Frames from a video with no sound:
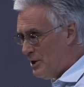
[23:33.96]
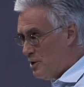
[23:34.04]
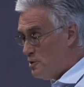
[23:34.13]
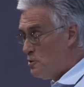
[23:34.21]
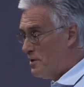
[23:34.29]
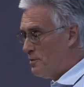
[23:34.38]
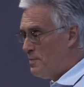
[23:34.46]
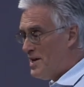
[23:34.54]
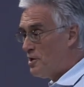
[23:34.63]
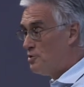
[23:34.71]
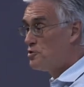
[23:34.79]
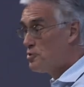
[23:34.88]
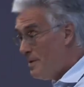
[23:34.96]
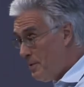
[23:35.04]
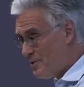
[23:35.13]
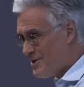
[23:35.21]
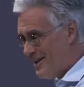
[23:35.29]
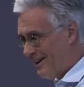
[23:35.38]
you can be
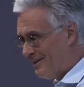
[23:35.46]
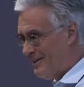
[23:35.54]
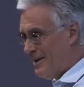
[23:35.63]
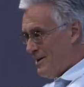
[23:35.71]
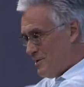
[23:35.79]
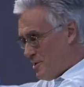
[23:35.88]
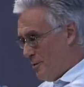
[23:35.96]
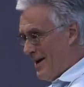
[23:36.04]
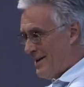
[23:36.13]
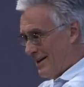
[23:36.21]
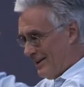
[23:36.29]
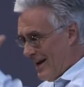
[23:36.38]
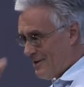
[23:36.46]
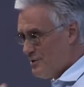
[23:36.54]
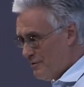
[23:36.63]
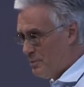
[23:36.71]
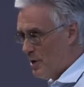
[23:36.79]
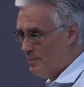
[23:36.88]
contributing to a
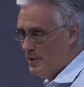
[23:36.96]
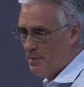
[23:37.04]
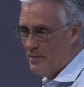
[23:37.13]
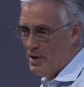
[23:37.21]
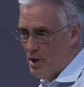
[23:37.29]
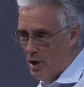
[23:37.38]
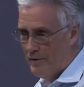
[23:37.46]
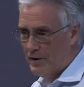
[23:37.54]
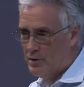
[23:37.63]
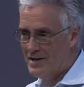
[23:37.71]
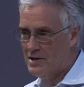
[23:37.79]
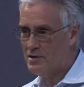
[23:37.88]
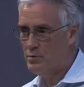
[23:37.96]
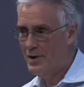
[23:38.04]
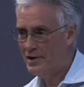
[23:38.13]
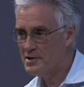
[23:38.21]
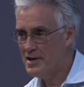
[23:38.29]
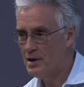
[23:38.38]
collective problem of a credit and real
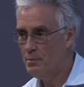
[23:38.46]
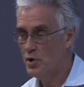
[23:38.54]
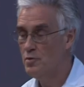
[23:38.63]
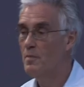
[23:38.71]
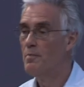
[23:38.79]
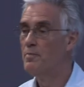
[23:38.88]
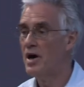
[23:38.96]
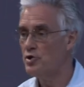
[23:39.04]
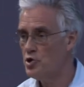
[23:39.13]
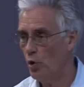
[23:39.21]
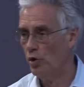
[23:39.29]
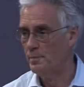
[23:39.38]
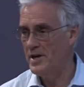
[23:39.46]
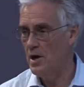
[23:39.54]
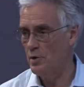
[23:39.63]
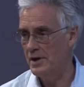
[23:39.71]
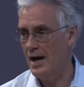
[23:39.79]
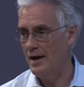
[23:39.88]
estate boom, but you'll be
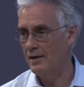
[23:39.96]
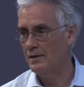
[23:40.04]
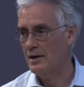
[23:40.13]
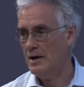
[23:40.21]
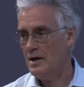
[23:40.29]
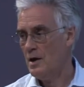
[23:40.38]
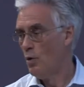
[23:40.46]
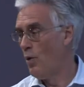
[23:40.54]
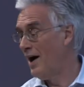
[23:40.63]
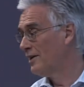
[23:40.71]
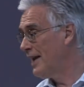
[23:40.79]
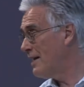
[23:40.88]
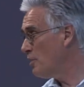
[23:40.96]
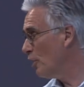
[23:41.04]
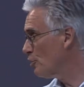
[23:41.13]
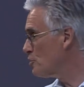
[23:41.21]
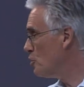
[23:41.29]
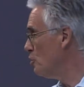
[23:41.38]
okay. While
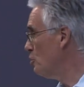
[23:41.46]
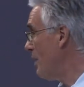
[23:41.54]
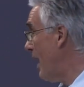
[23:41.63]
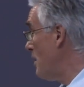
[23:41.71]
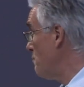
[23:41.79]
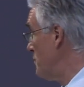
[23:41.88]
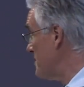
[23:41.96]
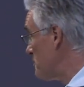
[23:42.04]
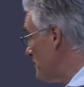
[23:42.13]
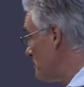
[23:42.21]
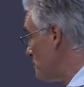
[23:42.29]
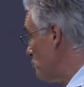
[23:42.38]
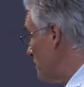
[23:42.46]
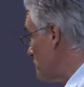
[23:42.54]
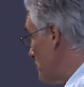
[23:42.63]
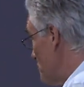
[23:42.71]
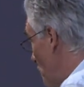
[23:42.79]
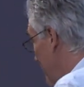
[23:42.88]
lending to a business which
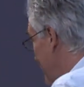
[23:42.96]
does not